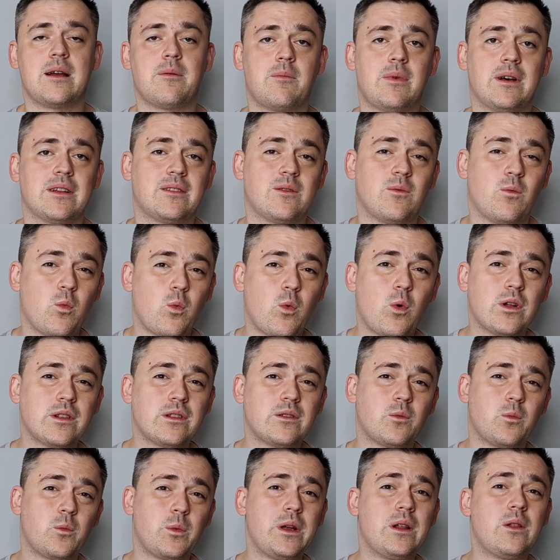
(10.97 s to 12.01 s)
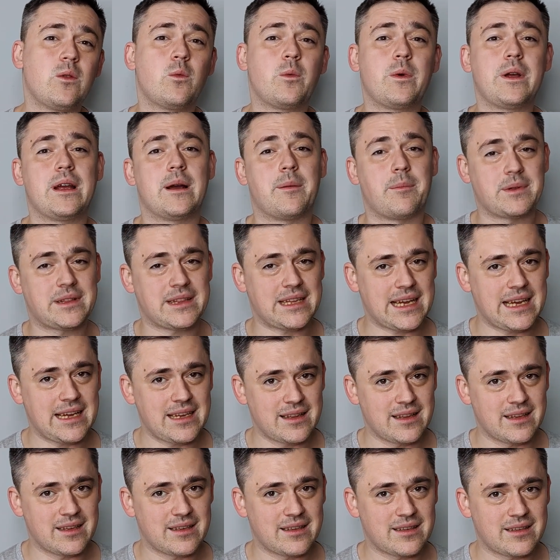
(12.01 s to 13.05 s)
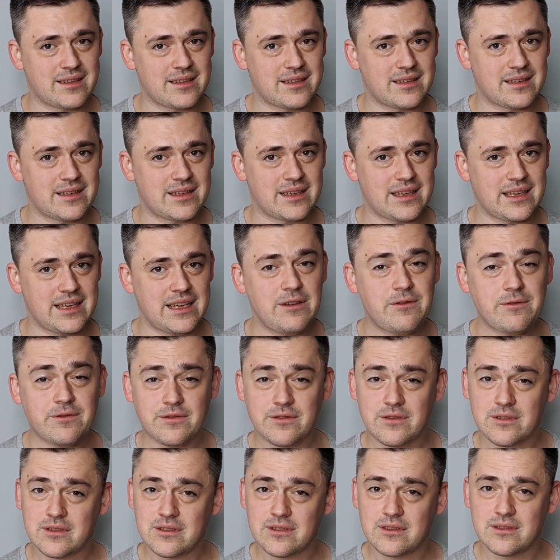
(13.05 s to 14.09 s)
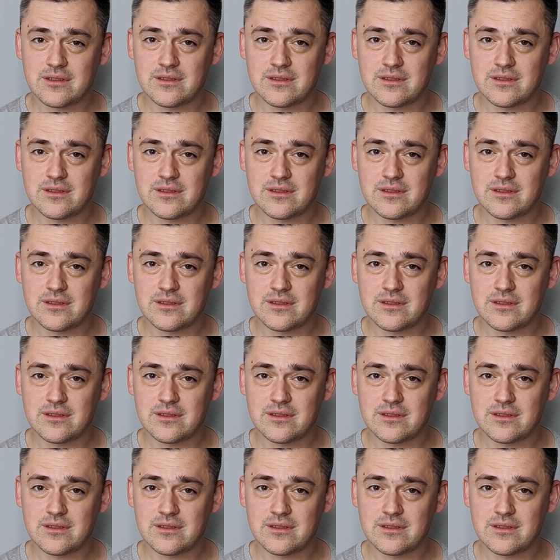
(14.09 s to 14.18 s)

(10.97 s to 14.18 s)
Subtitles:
But what will we obtain if